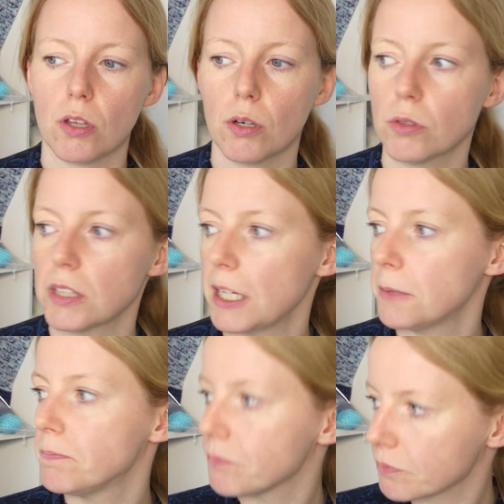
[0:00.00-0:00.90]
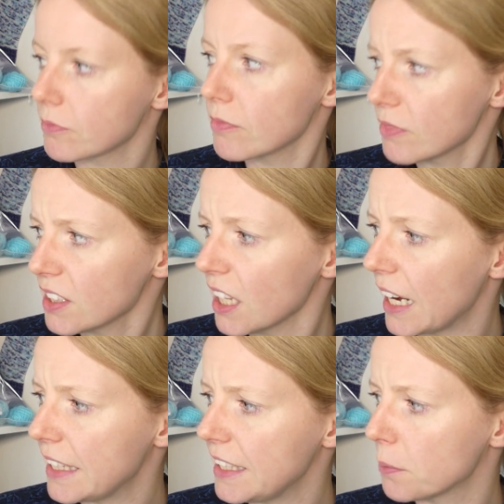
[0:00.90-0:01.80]
the whole day.
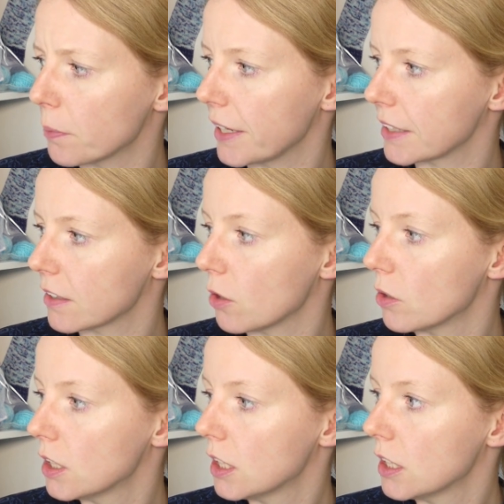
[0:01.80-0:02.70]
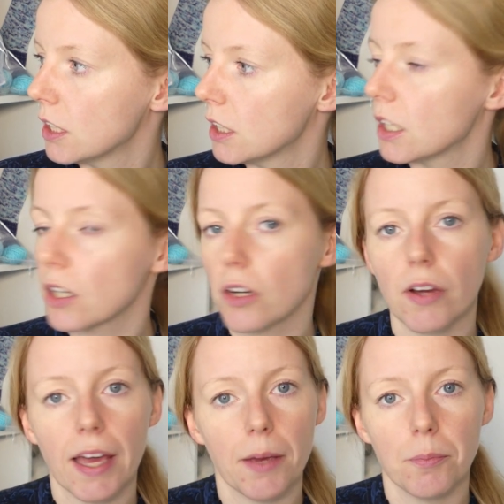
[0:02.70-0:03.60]
I need a break now.
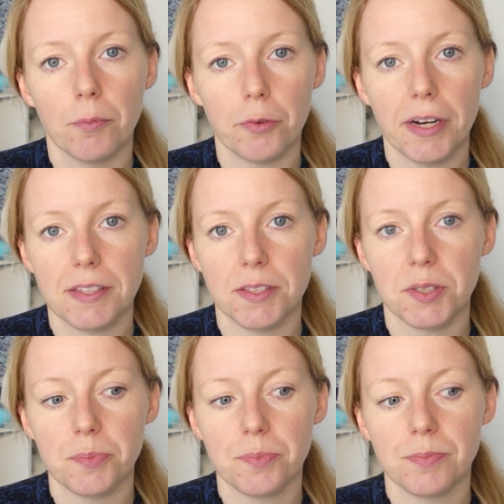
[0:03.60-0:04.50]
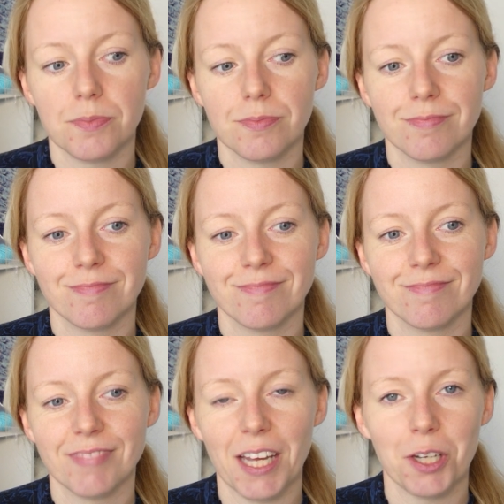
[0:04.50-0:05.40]
Okay, friends.
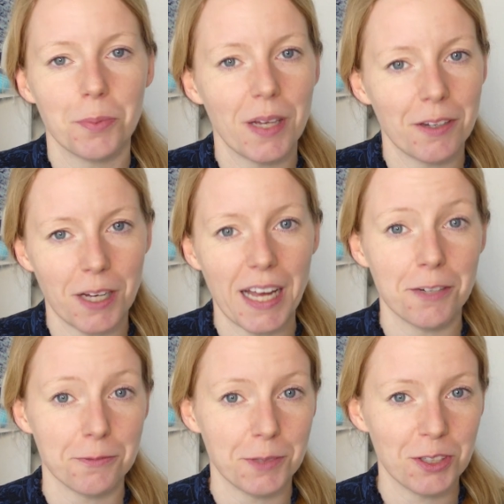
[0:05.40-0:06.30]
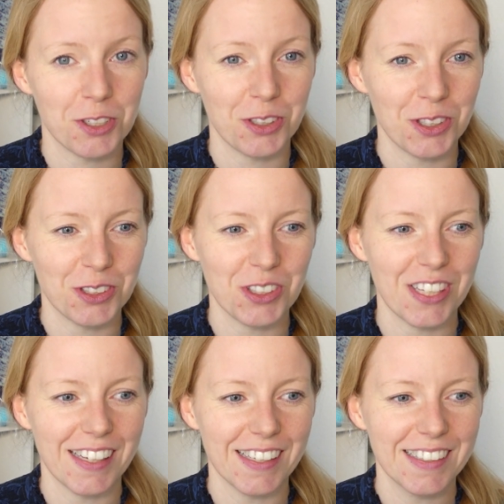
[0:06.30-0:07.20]
I hope I have more to show you
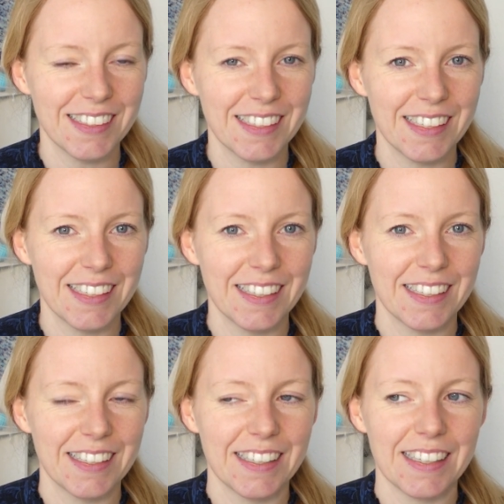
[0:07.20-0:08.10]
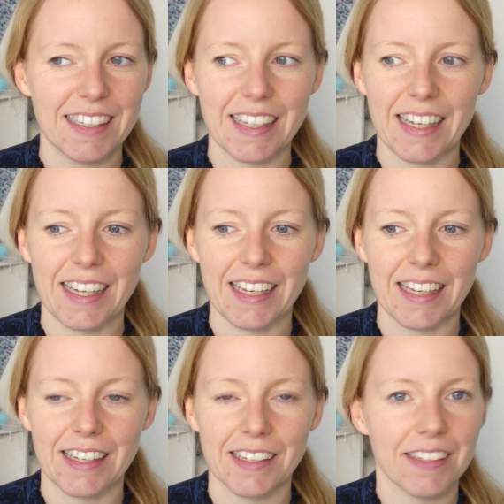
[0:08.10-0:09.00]
today.
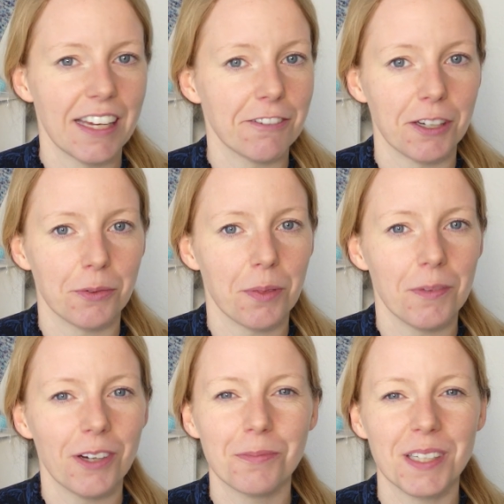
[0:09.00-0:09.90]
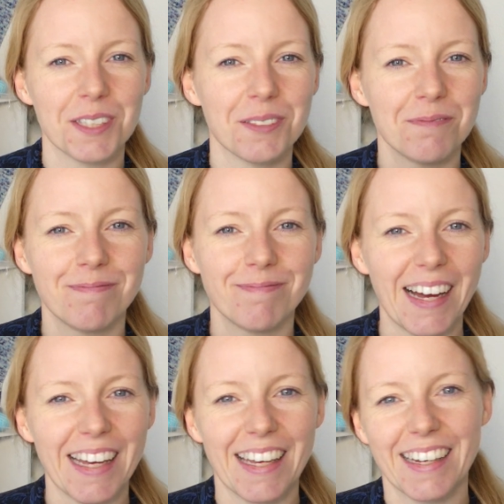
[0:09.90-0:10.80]
And have fun with Vlogmas. Bye!